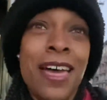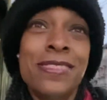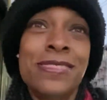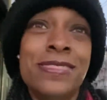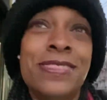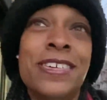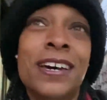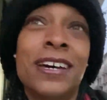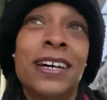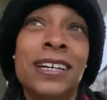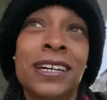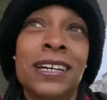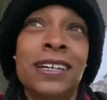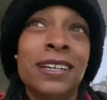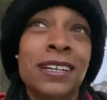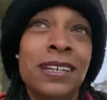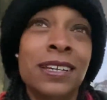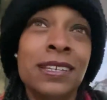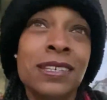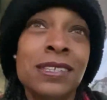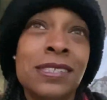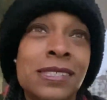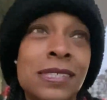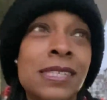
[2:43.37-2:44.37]

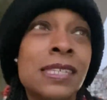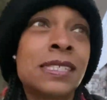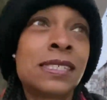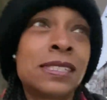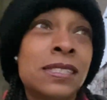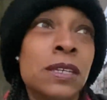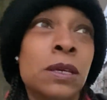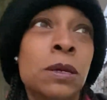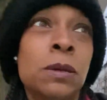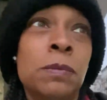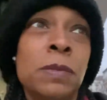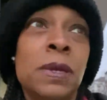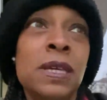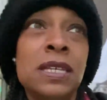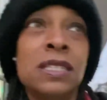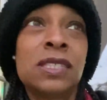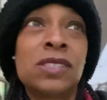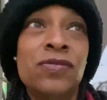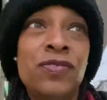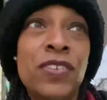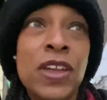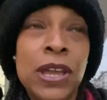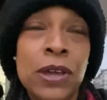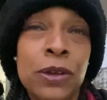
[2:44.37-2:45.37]
the system is
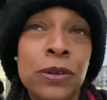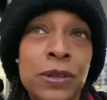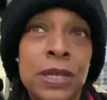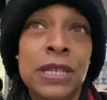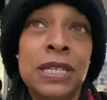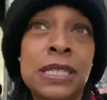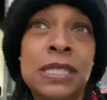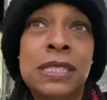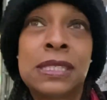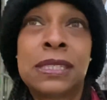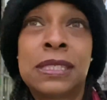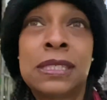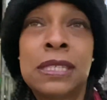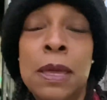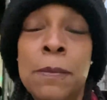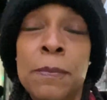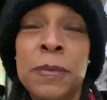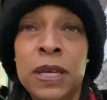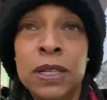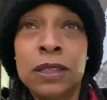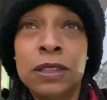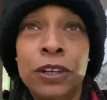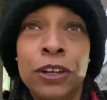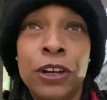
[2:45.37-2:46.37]
very
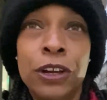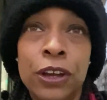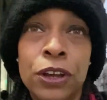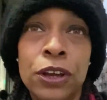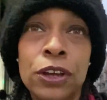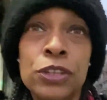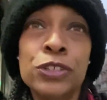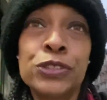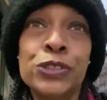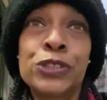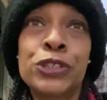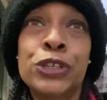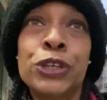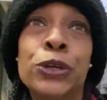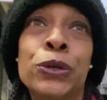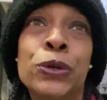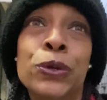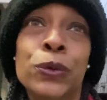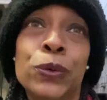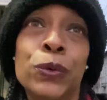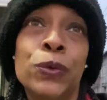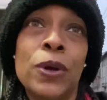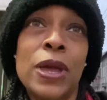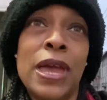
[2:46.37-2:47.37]
similar
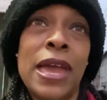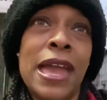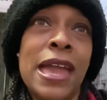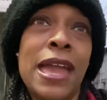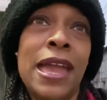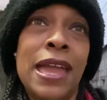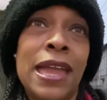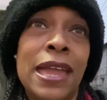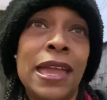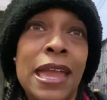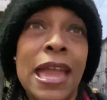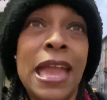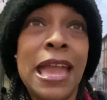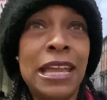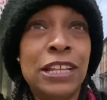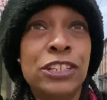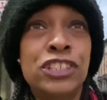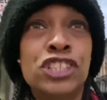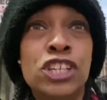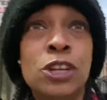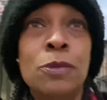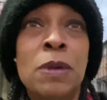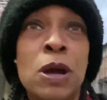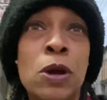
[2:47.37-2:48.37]
to a
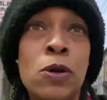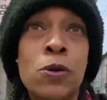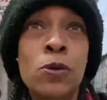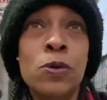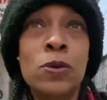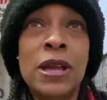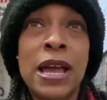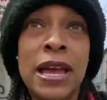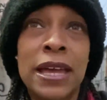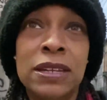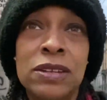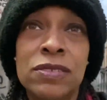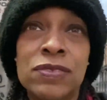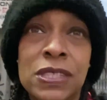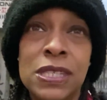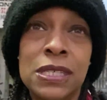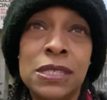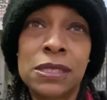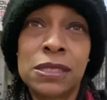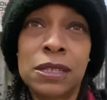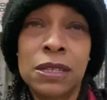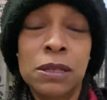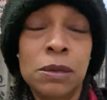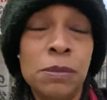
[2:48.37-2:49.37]
HMO kind of
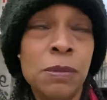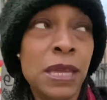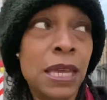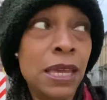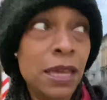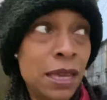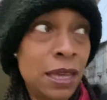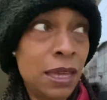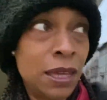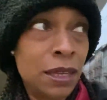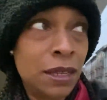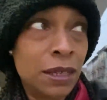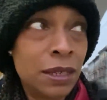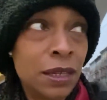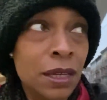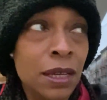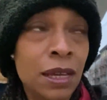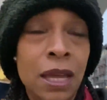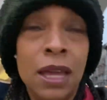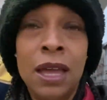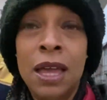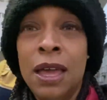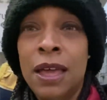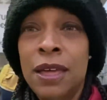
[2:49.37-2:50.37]
system in
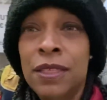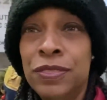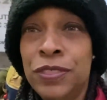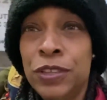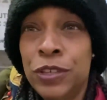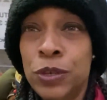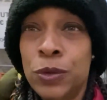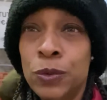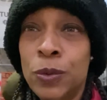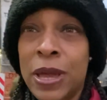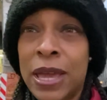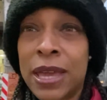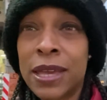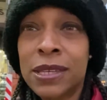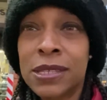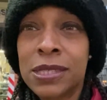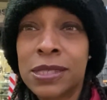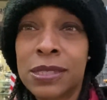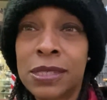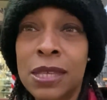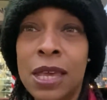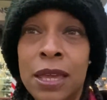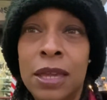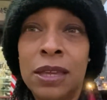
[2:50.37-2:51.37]
the US.
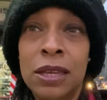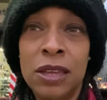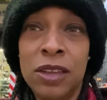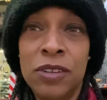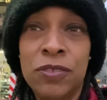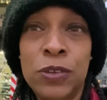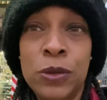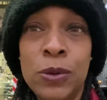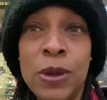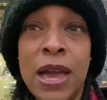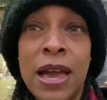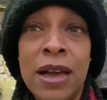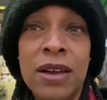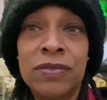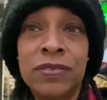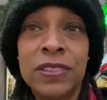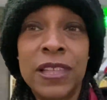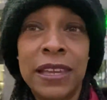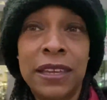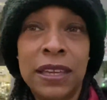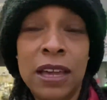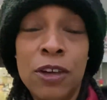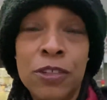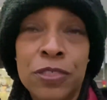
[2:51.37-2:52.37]
If you have
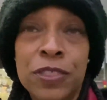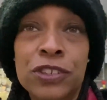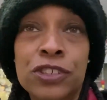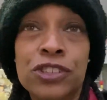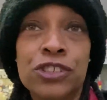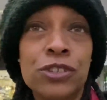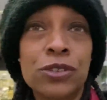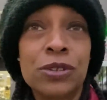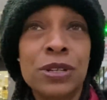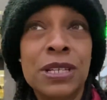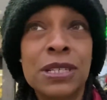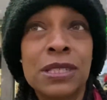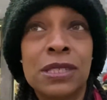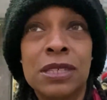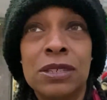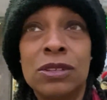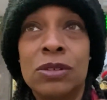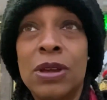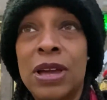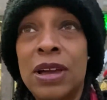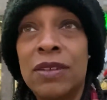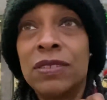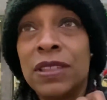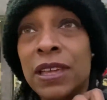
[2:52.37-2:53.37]
like health insurance and
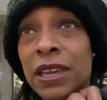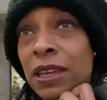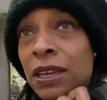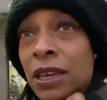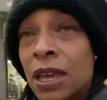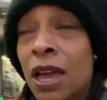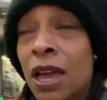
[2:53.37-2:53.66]
you have like